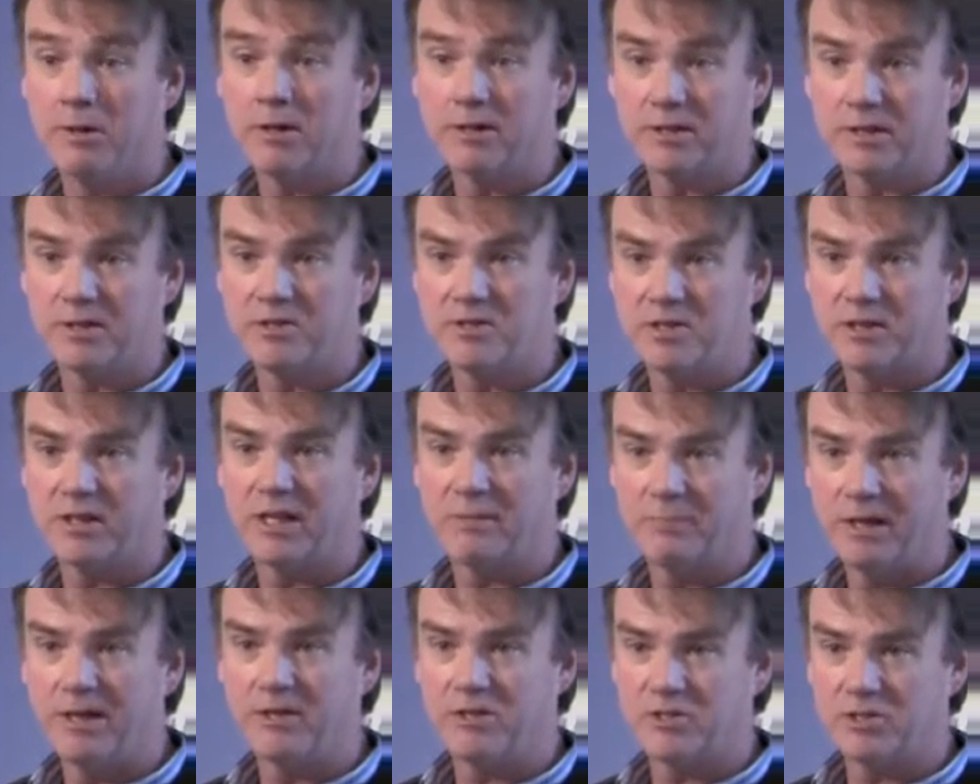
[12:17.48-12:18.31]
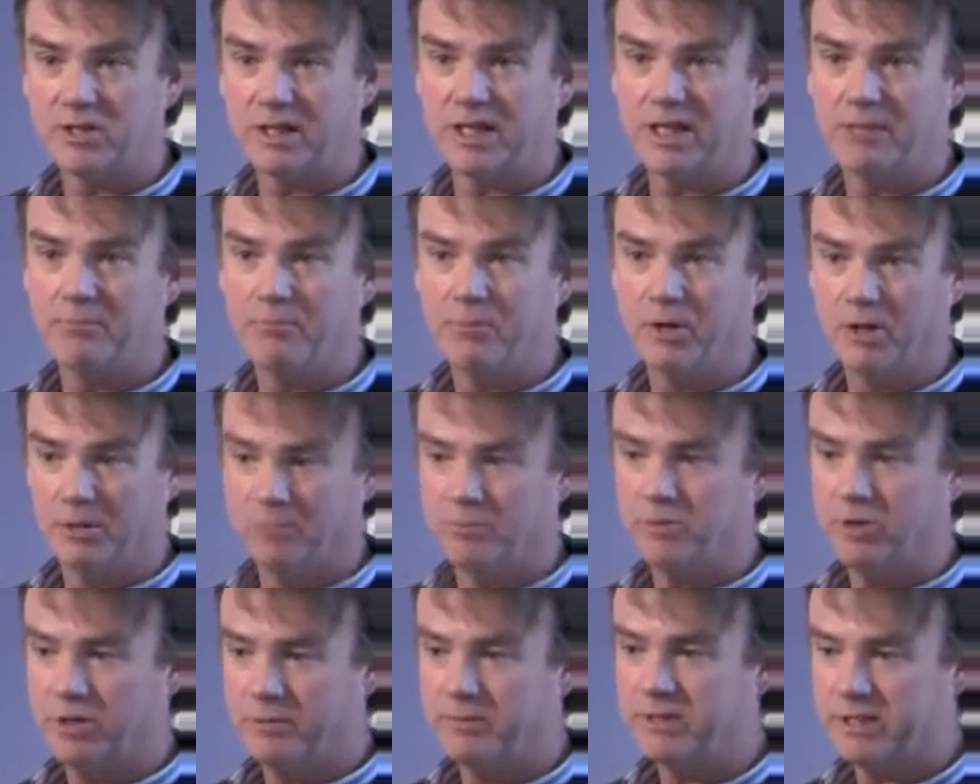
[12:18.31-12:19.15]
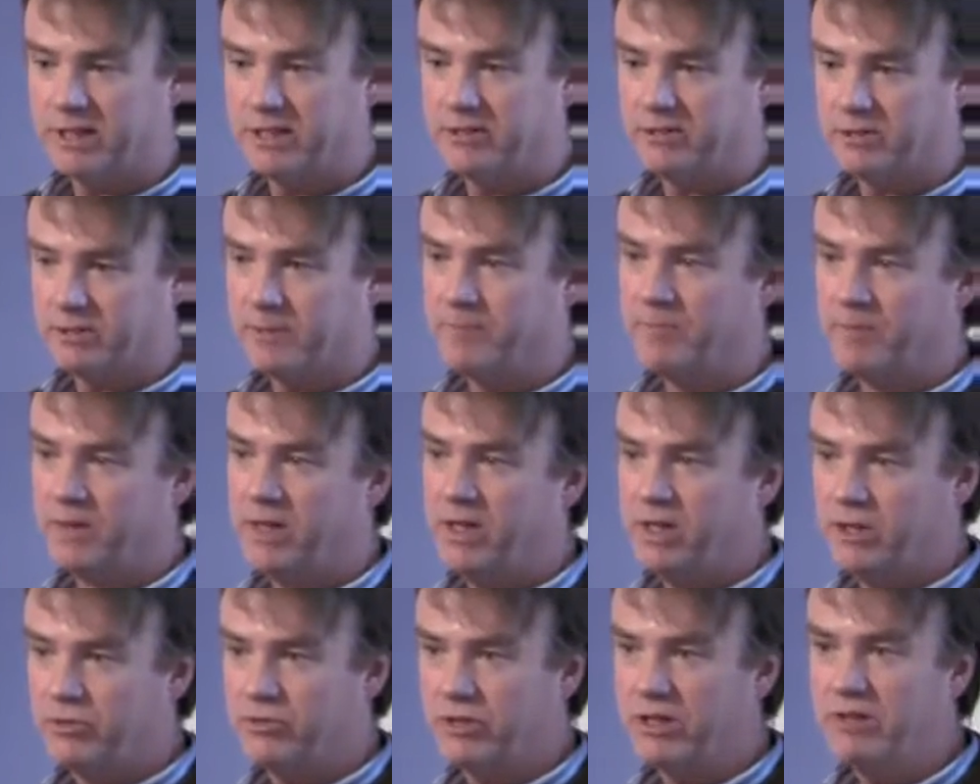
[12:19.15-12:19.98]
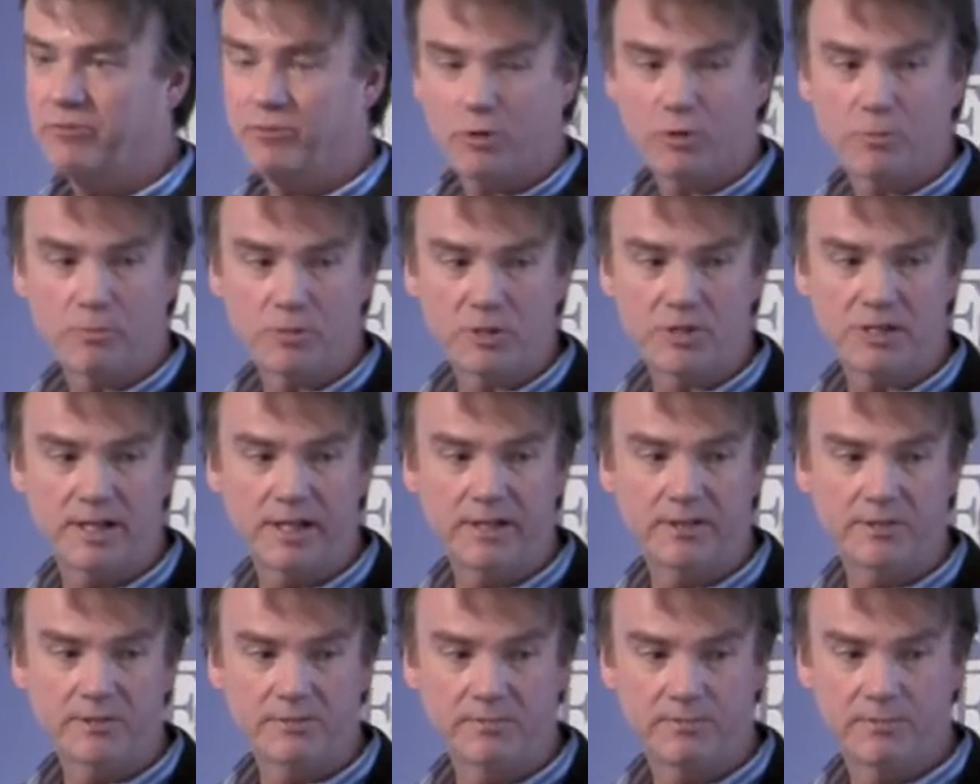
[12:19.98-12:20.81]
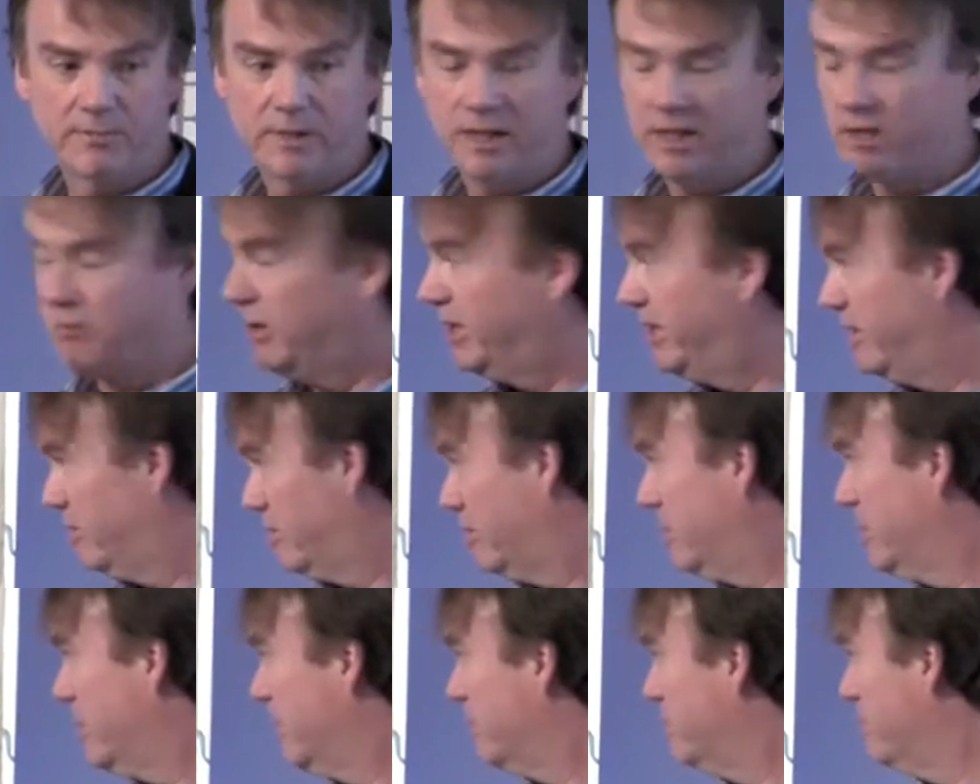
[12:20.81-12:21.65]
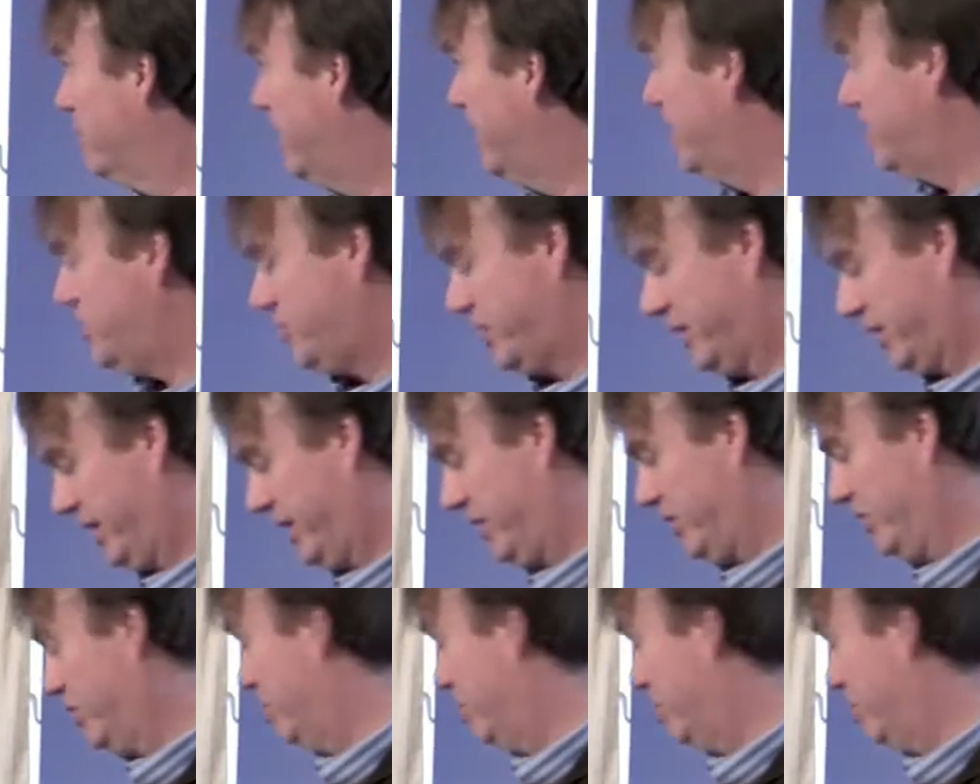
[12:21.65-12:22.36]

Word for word: markets that they managed to keep unemployment down to three, four percent in a way that we're not managing in